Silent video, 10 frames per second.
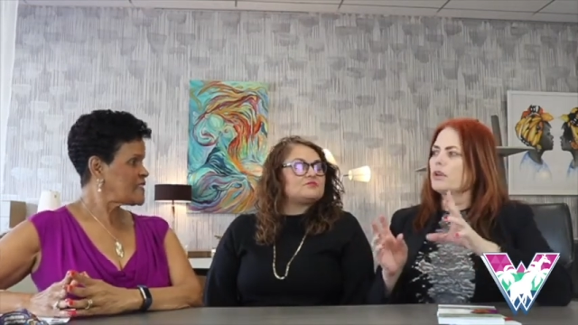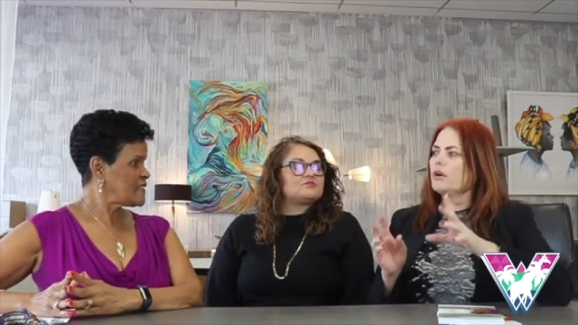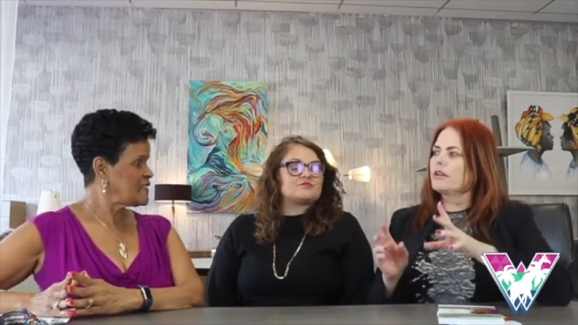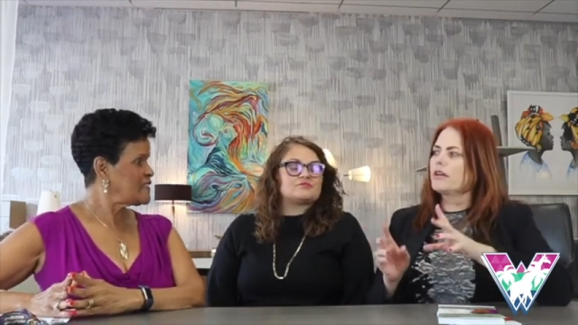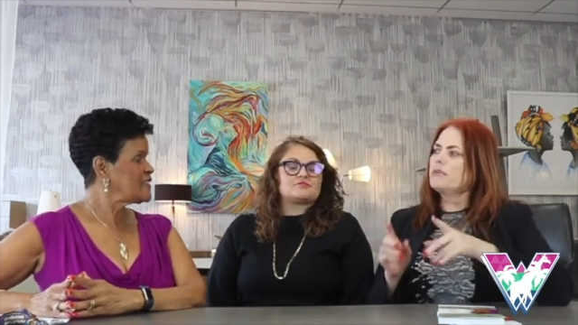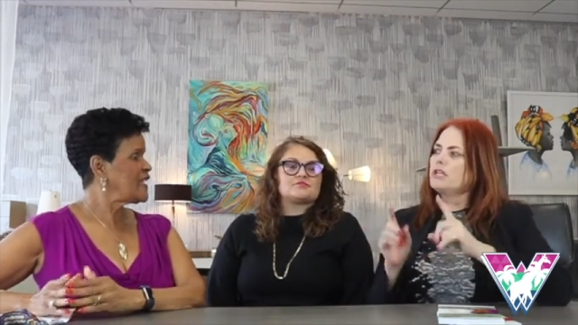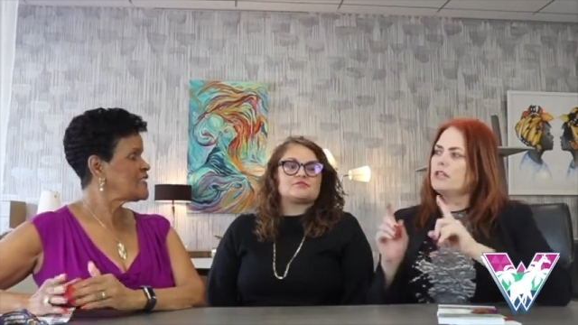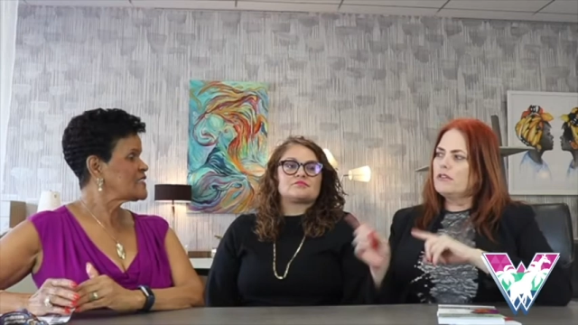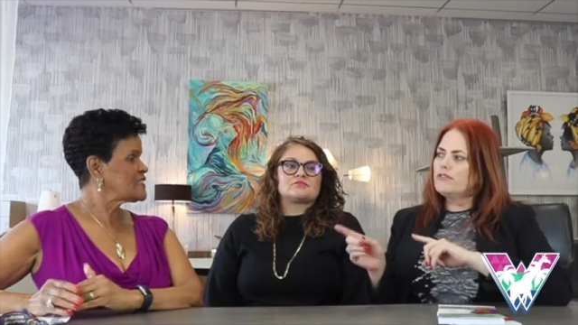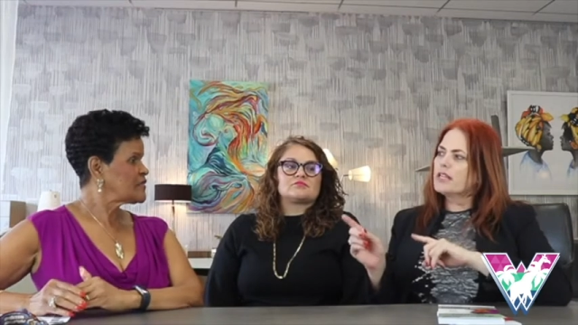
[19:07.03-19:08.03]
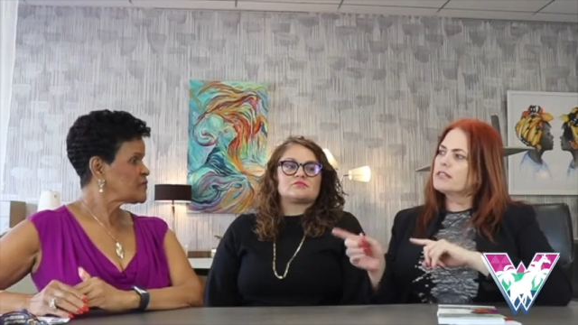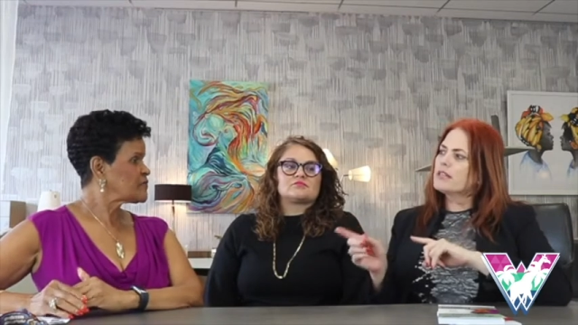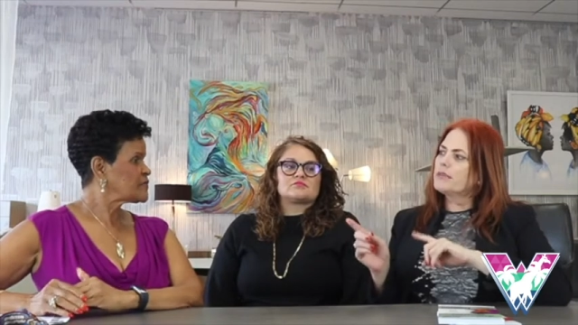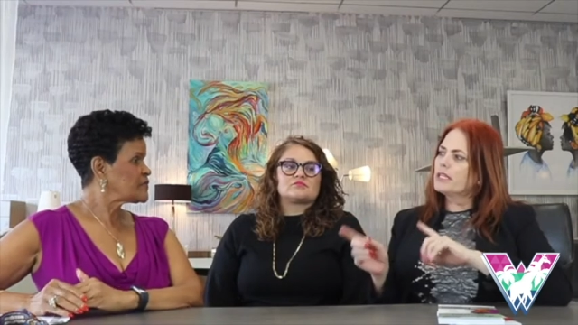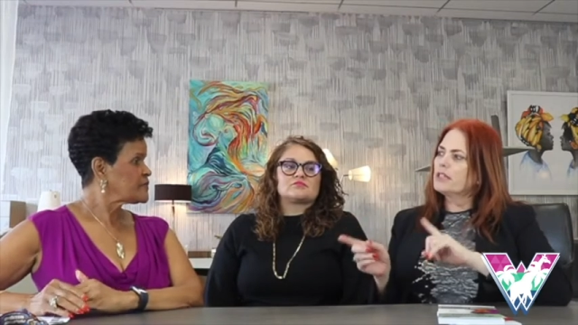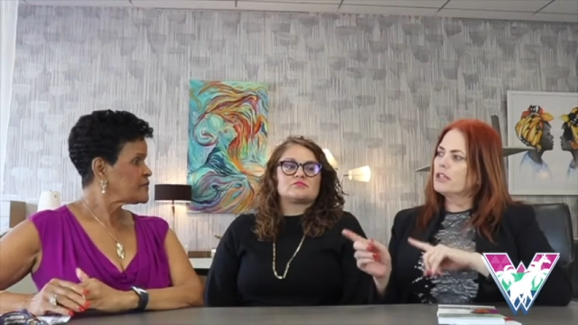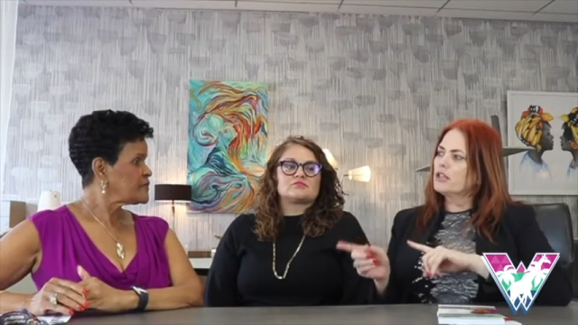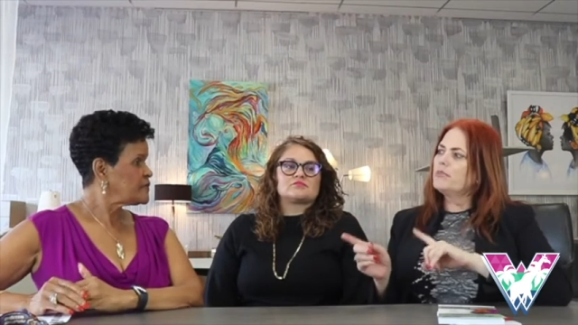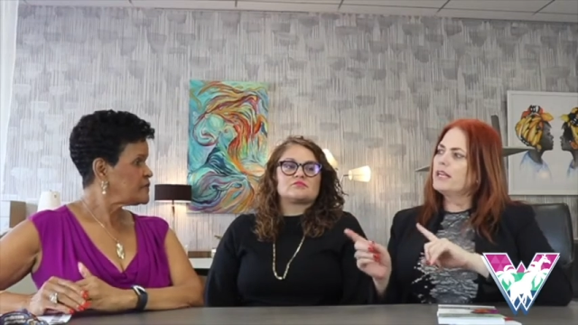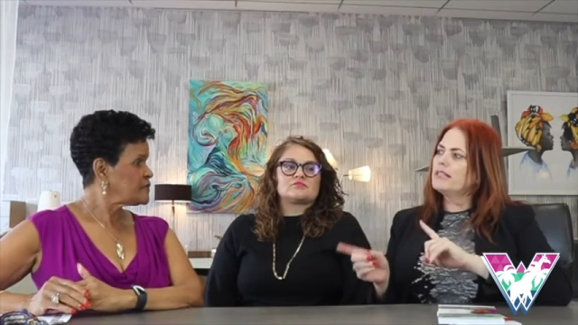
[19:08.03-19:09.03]
Speaker 1: Florida, but yes. you've done something a
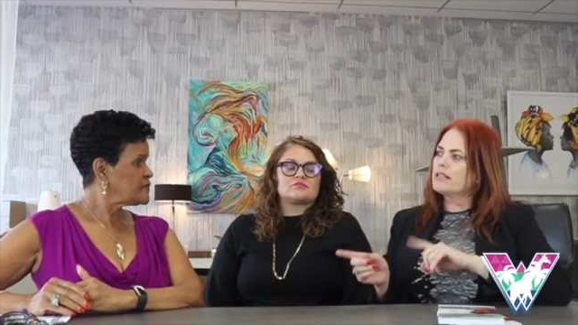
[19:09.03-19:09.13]
little bit